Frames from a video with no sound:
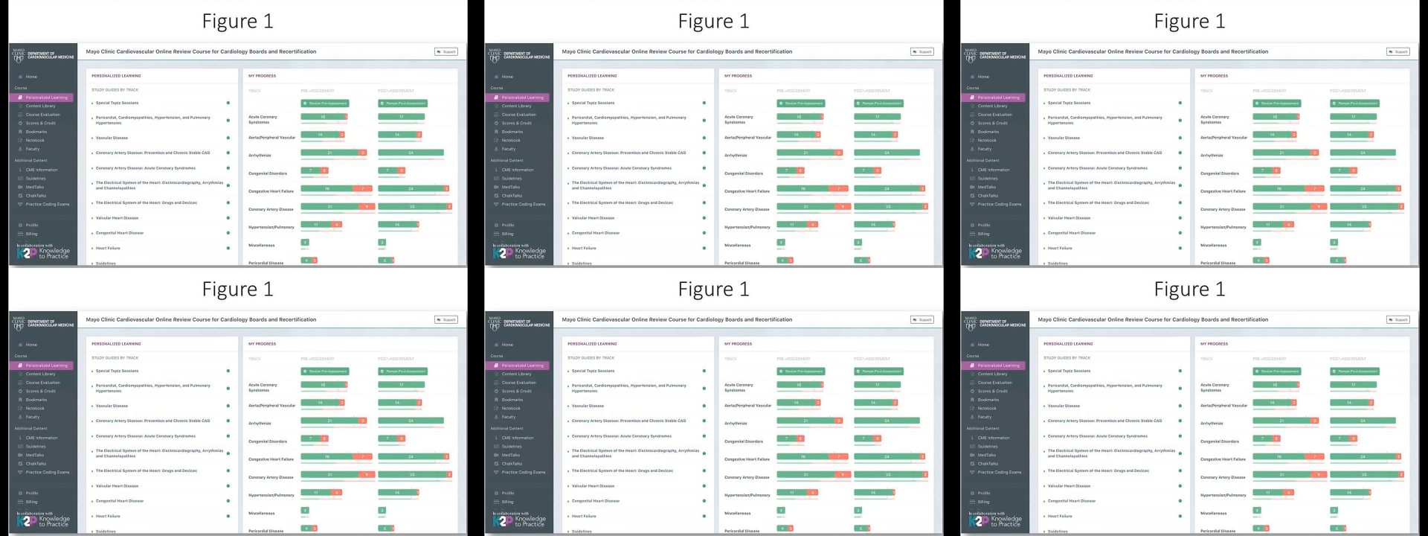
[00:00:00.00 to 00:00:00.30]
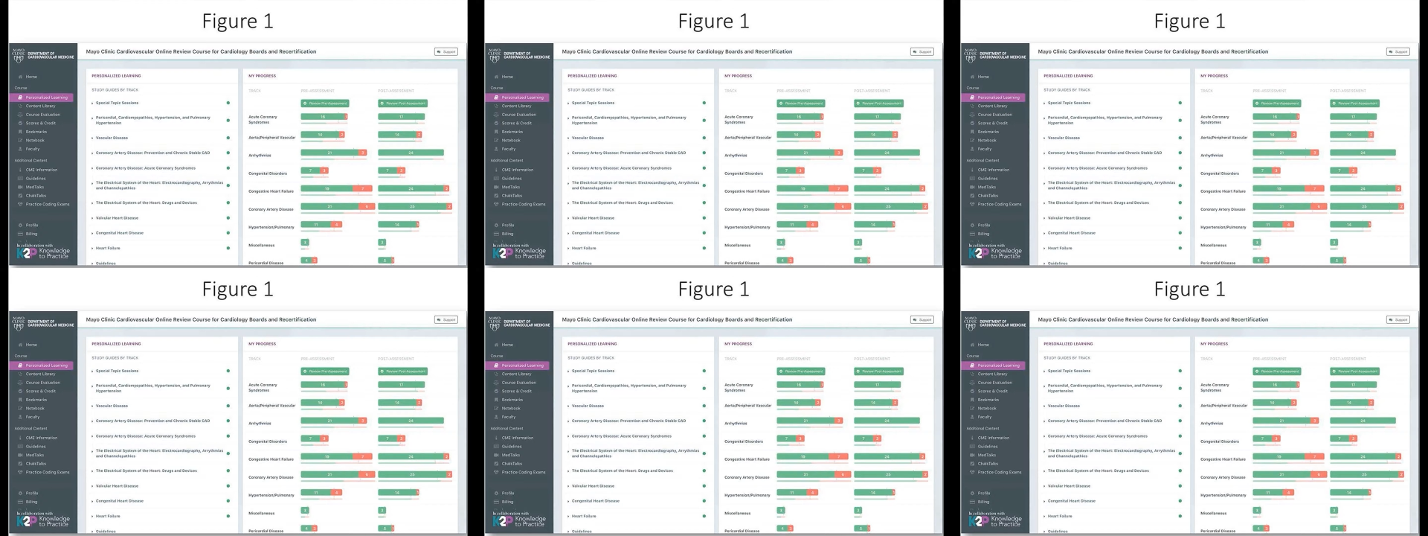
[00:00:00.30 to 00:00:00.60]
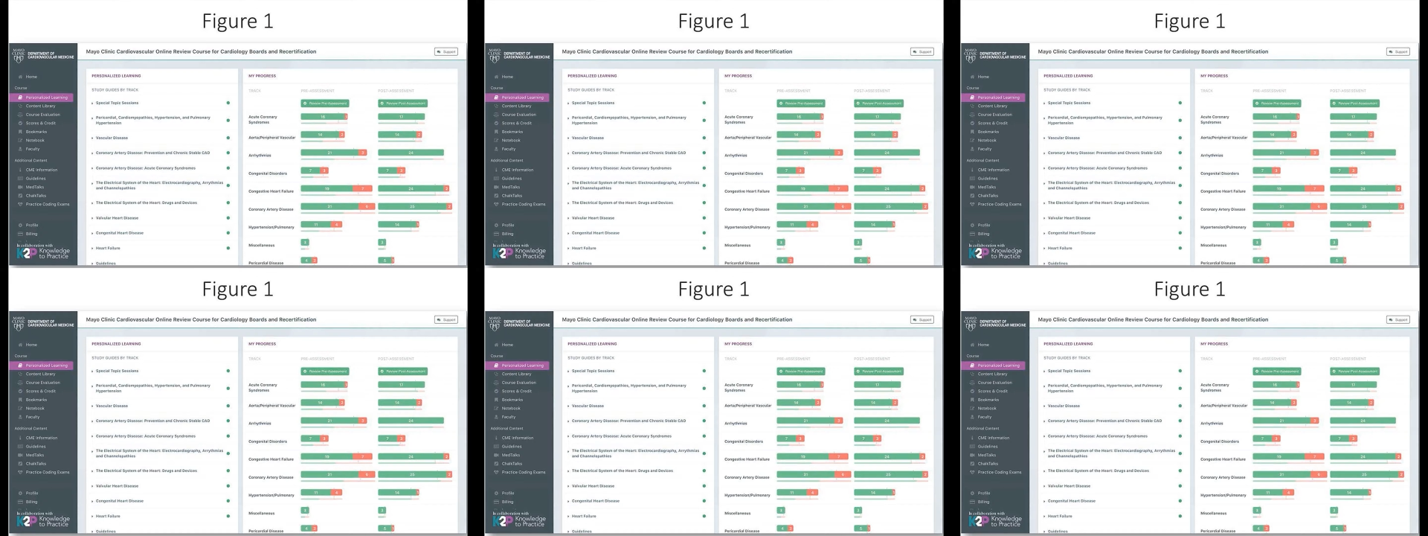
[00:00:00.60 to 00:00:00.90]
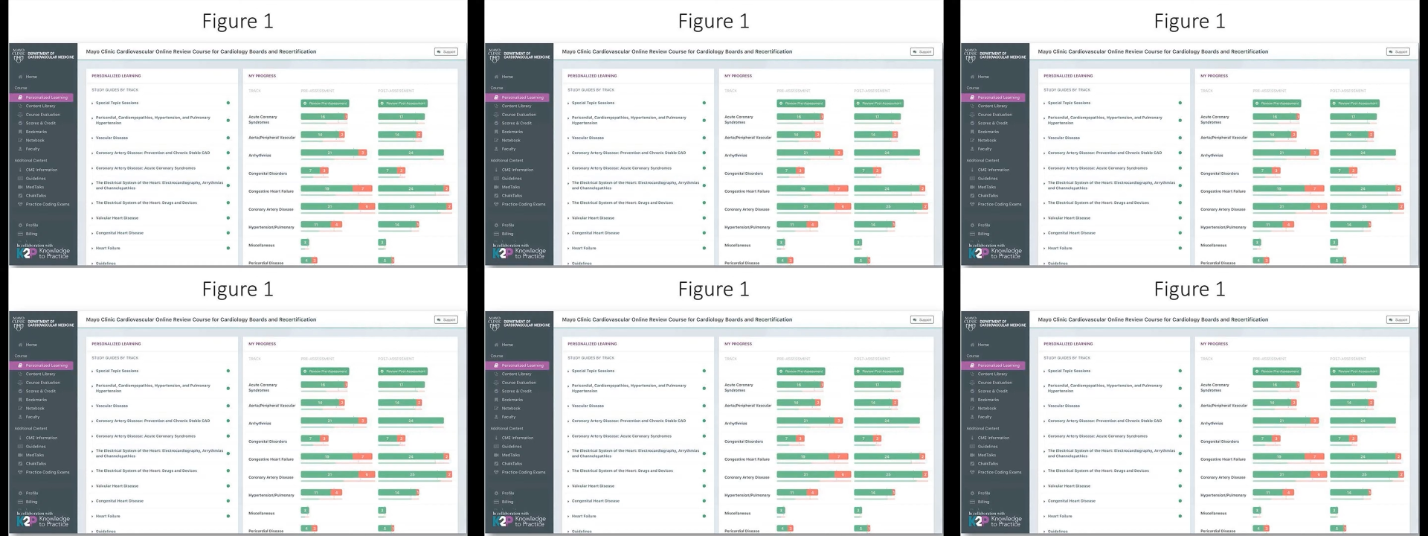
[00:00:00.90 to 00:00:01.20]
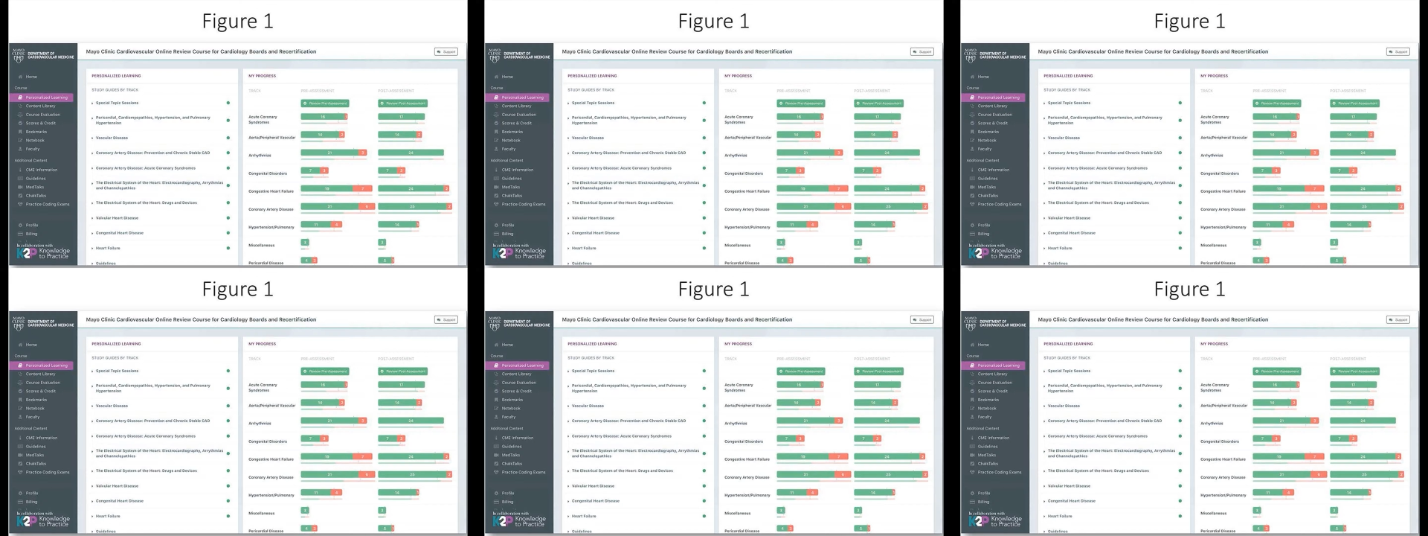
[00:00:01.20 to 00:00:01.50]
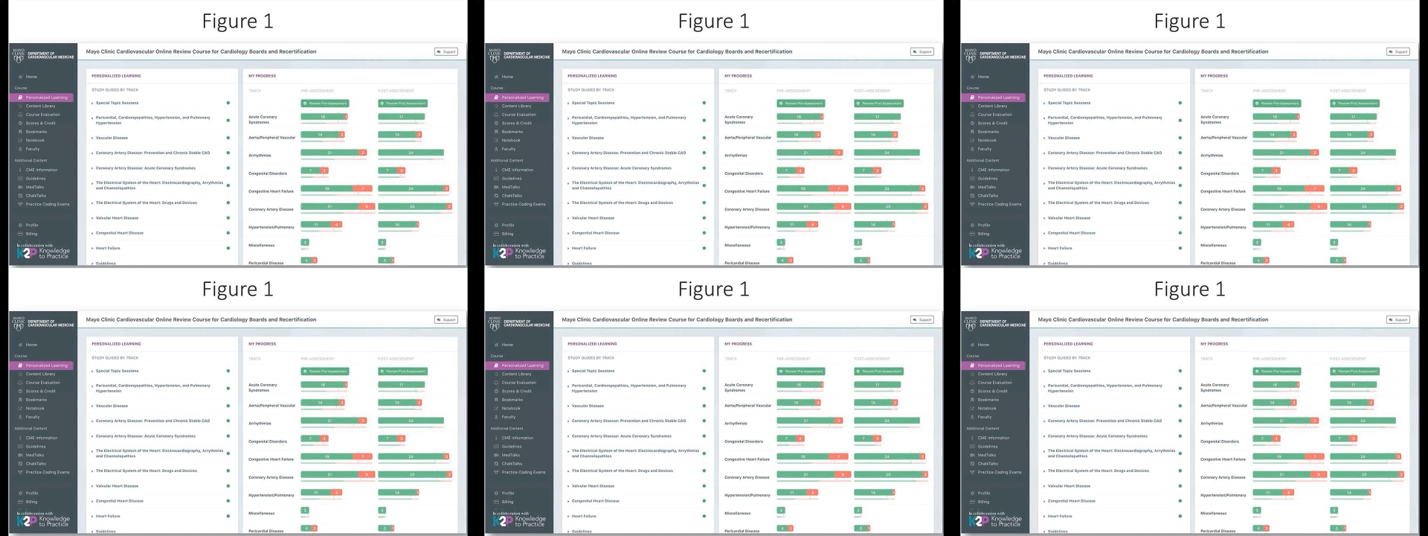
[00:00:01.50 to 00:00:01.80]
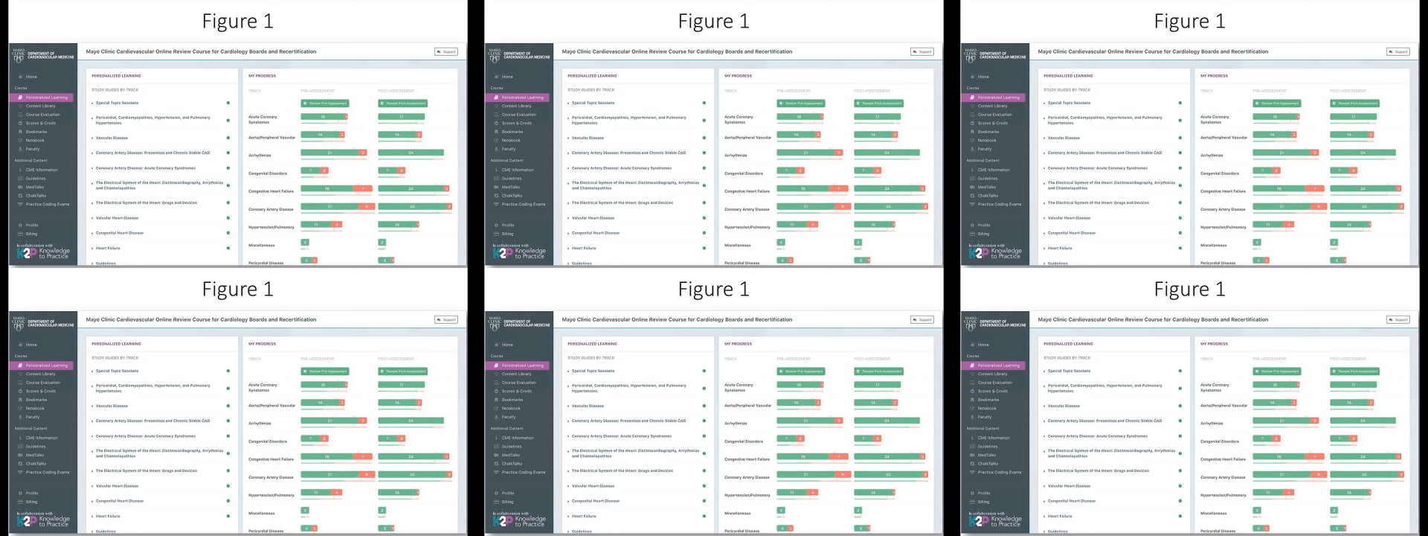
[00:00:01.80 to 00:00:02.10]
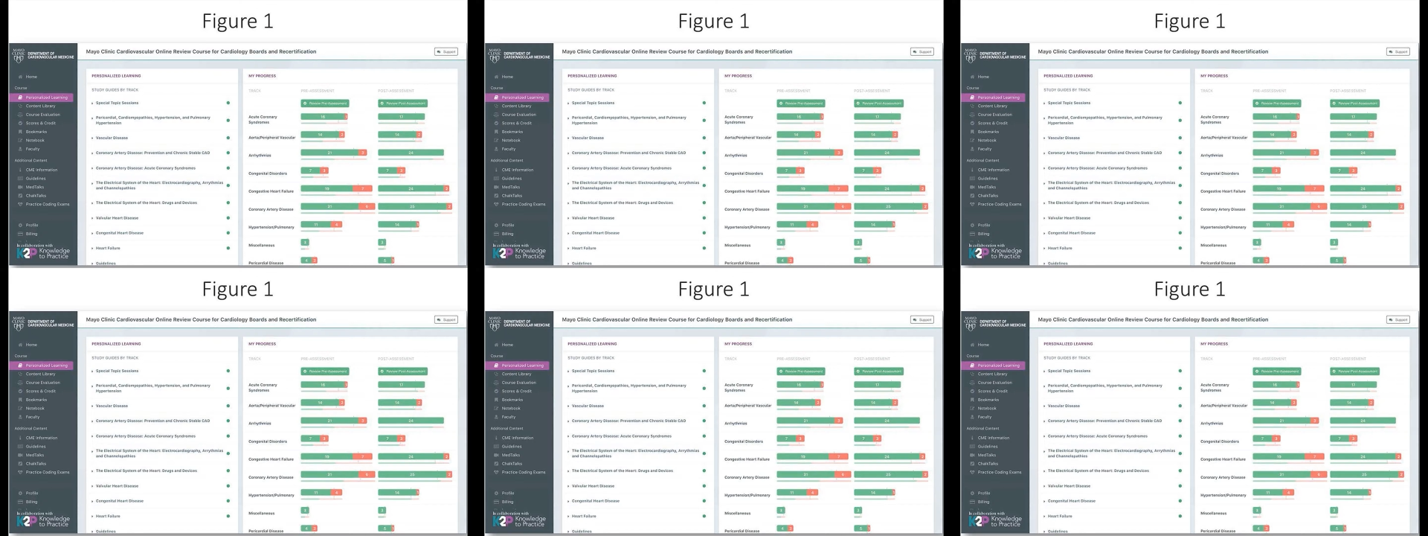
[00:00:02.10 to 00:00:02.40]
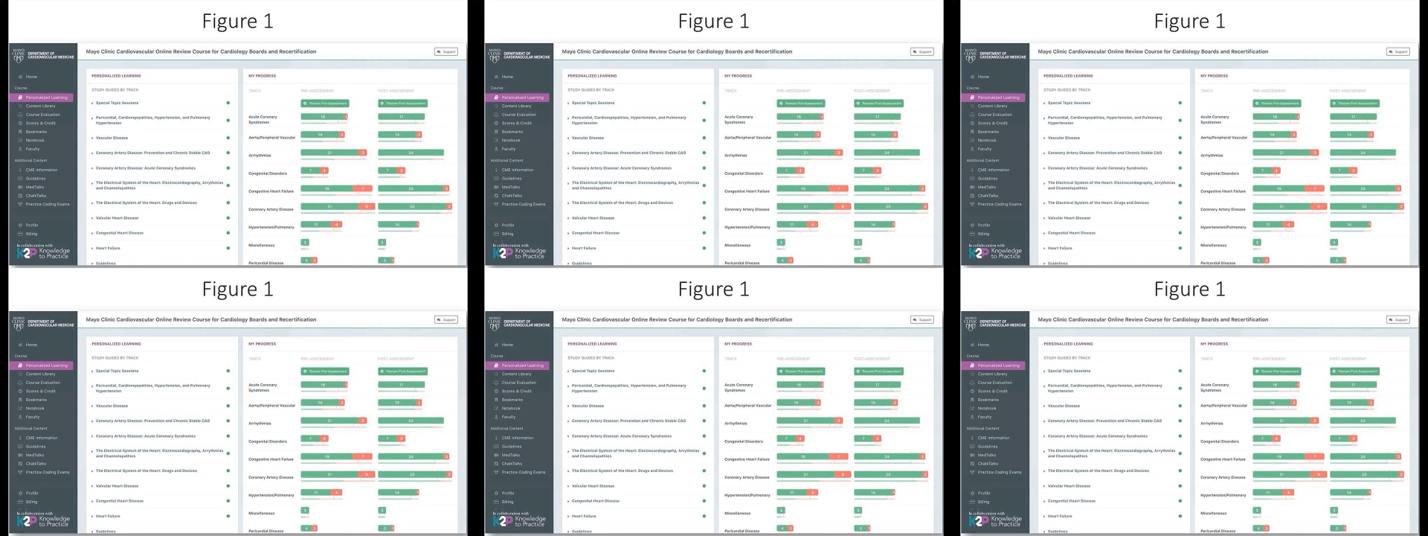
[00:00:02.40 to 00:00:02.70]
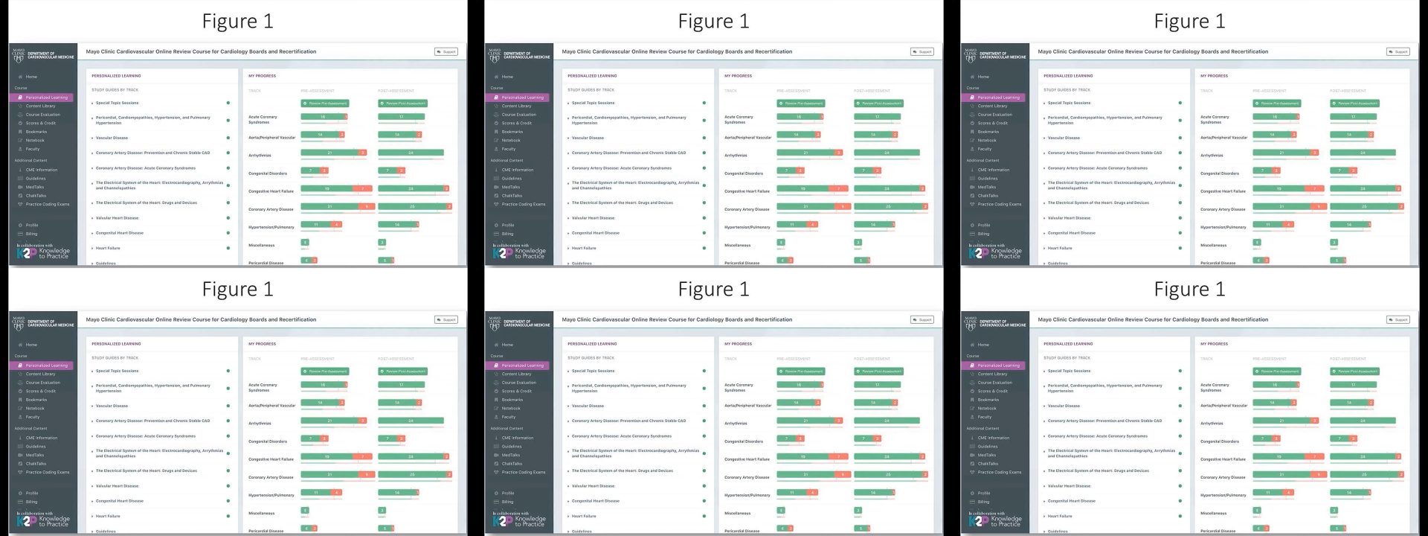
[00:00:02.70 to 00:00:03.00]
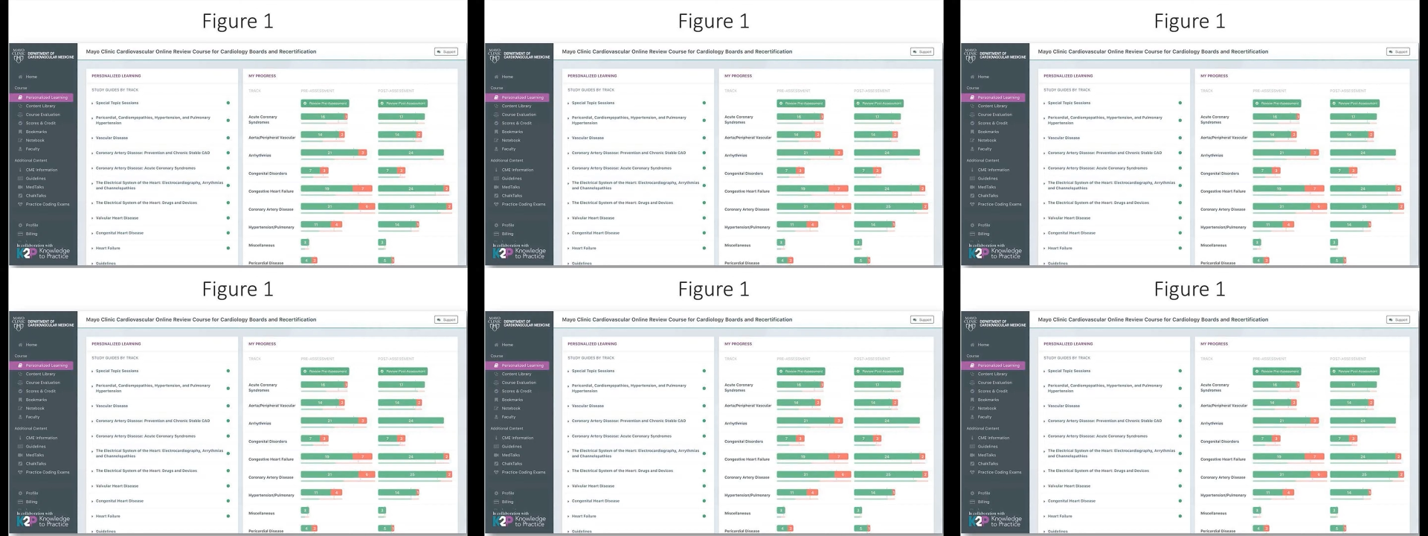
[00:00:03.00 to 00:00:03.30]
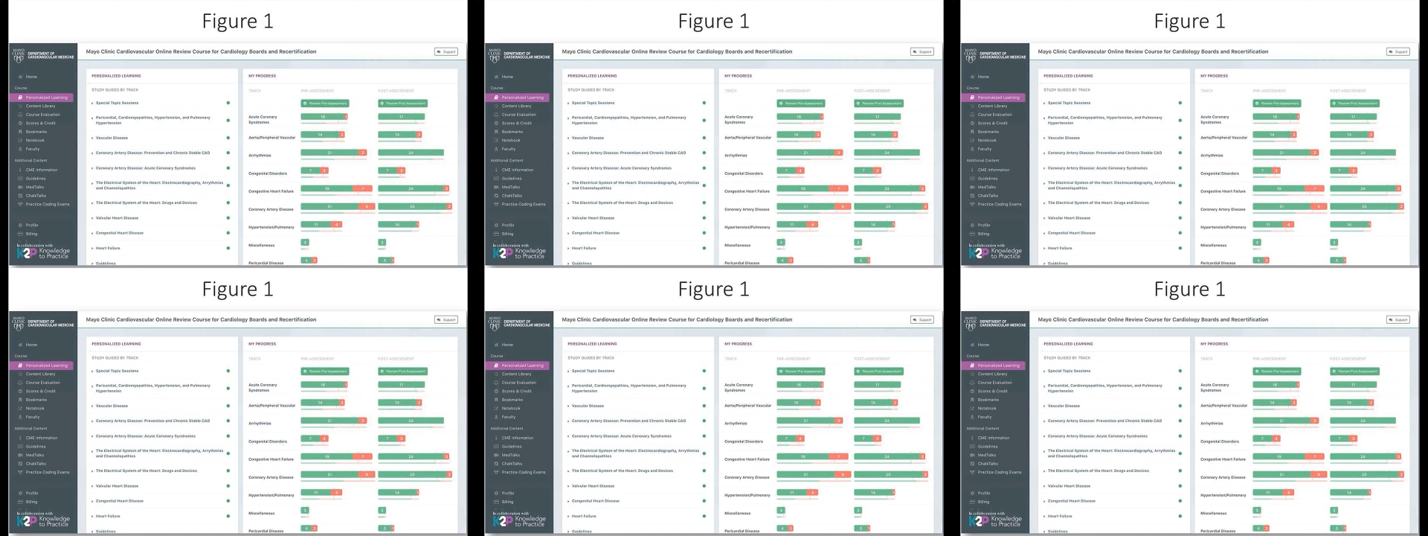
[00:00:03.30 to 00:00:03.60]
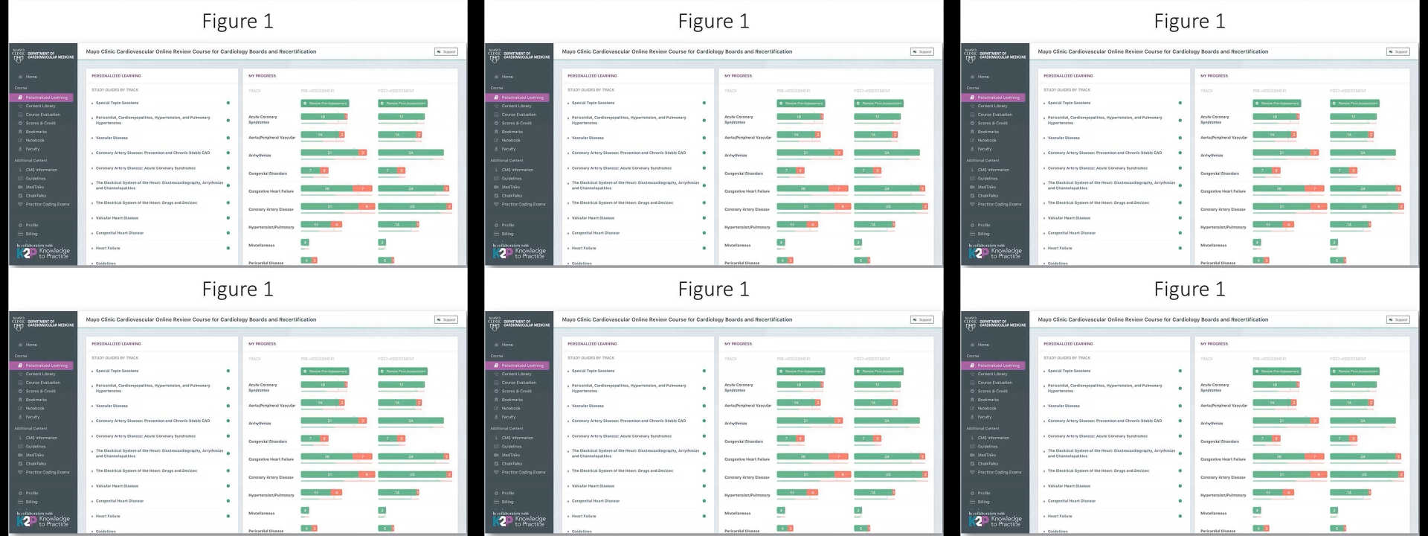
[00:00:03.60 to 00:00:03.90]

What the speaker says: Nobody's mouth can be seen.